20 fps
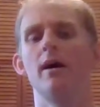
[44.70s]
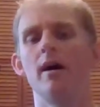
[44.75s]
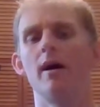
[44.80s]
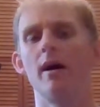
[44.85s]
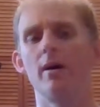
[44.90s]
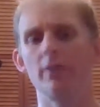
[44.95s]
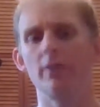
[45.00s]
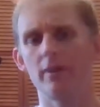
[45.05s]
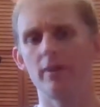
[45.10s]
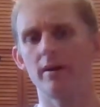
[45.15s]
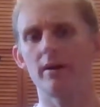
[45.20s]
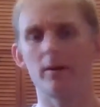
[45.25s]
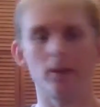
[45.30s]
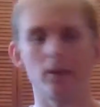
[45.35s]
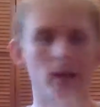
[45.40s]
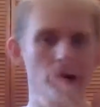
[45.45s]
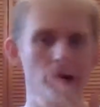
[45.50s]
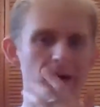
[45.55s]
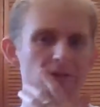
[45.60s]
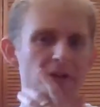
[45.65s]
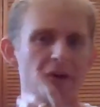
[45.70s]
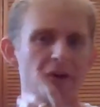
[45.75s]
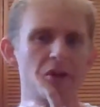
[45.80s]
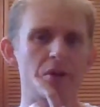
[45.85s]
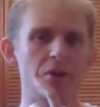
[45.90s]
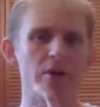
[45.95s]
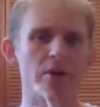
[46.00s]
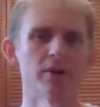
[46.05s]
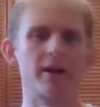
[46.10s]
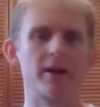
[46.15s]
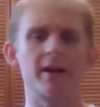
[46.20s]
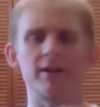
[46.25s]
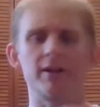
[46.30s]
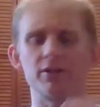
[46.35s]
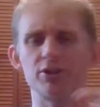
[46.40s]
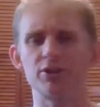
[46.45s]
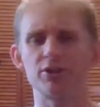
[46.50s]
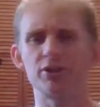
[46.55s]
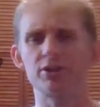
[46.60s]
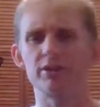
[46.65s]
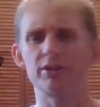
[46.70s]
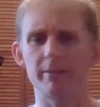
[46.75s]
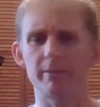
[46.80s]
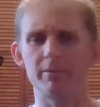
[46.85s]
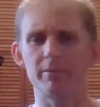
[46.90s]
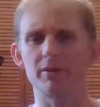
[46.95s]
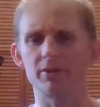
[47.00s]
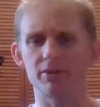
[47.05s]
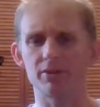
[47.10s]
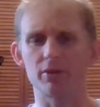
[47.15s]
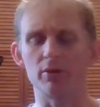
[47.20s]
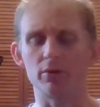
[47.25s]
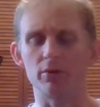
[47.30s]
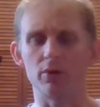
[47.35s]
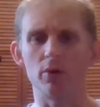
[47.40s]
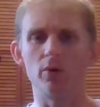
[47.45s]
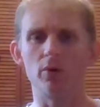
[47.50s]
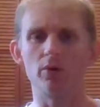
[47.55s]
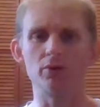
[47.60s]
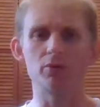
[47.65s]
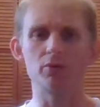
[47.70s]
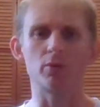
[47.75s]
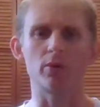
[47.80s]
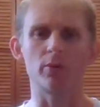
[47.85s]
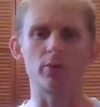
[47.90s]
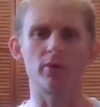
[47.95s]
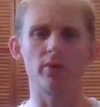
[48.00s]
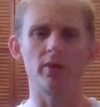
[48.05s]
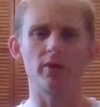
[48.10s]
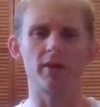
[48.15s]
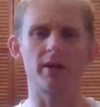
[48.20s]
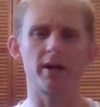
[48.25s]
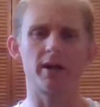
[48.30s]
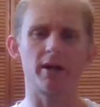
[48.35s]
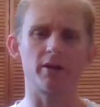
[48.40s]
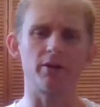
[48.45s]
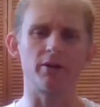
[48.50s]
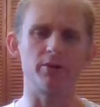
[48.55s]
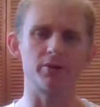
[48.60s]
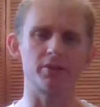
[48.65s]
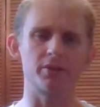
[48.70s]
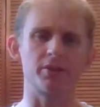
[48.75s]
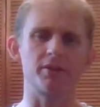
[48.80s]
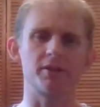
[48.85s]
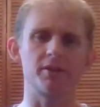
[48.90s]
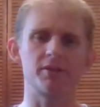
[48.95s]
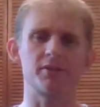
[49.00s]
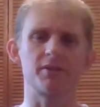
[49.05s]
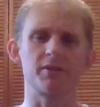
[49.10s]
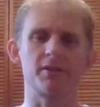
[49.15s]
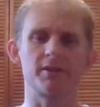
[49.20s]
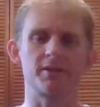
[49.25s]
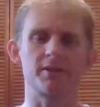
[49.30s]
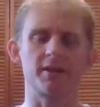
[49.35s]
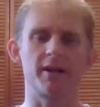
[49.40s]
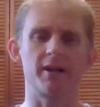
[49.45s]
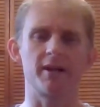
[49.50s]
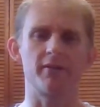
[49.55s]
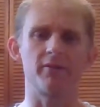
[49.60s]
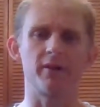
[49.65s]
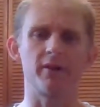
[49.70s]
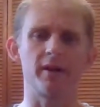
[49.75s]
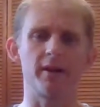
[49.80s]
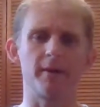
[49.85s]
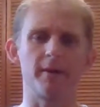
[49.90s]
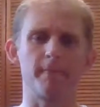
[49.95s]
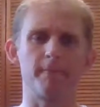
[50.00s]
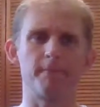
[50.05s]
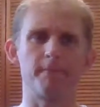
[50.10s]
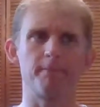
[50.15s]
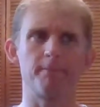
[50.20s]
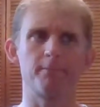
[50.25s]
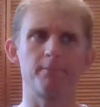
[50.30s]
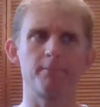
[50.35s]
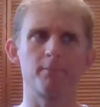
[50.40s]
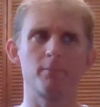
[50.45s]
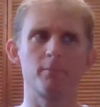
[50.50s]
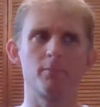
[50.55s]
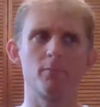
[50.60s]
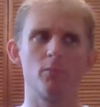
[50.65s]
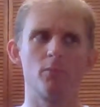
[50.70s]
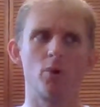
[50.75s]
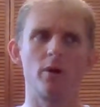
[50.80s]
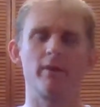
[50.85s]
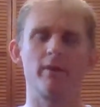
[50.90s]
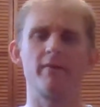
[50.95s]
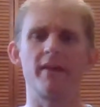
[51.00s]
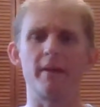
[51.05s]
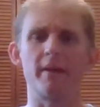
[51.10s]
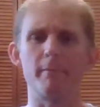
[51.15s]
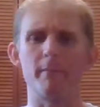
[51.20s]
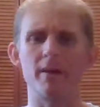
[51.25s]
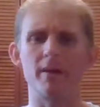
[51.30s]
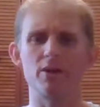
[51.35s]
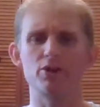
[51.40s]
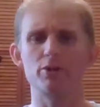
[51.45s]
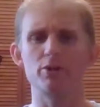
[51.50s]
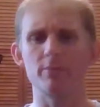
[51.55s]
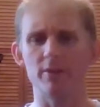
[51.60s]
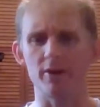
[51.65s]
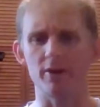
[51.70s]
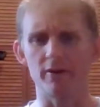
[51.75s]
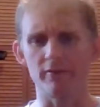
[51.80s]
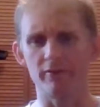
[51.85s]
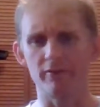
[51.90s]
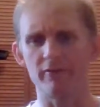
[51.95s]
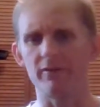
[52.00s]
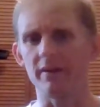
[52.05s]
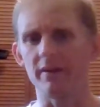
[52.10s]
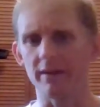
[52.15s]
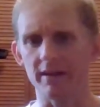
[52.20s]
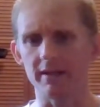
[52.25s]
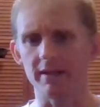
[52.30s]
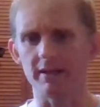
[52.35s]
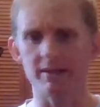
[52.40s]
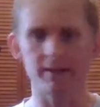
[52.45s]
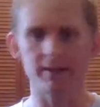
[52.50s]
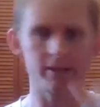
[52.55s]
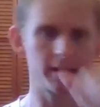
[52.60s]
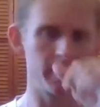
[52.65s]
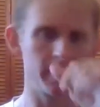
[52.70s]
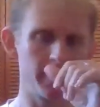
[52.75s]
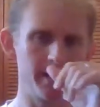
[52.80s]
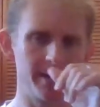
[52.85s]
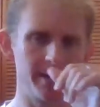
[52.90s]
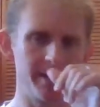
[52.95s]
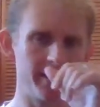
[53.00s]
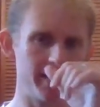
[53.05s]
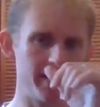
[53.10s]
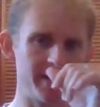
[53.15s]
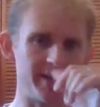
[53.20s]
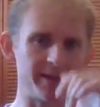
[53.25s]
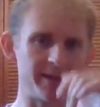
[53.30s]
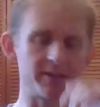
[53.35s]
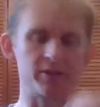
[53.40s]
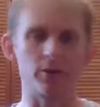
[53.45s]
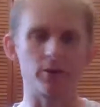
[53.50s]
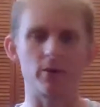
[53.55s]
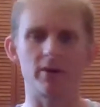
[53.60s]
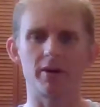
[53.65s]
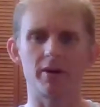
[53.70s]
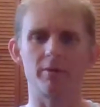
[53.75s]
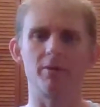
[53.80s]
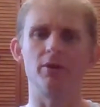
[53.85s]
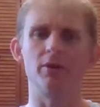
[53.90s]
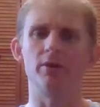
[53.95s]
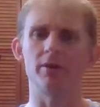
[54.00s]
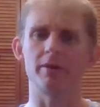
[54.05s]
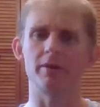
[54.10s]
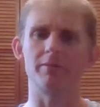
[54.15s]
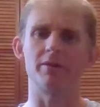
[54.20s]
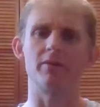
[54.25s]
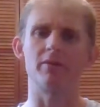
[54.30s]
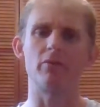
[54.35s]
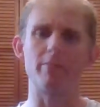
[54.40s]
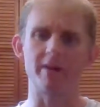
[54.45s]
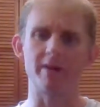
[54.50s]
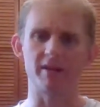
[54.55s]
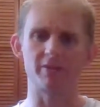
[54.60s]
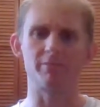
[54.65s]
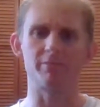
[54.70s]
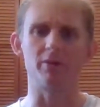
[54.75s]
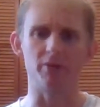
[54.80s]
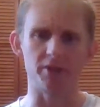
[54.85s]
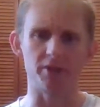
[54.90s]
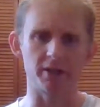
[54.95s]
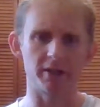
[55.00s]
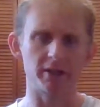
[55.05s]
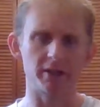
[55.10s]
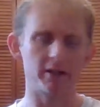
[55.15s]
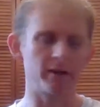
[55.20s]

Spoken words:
unlike a lot of other kind of stepping stone goals, we're really kind of using this as kind of more of a measurement of fitness. And so we're going to be doing a bit of a base building.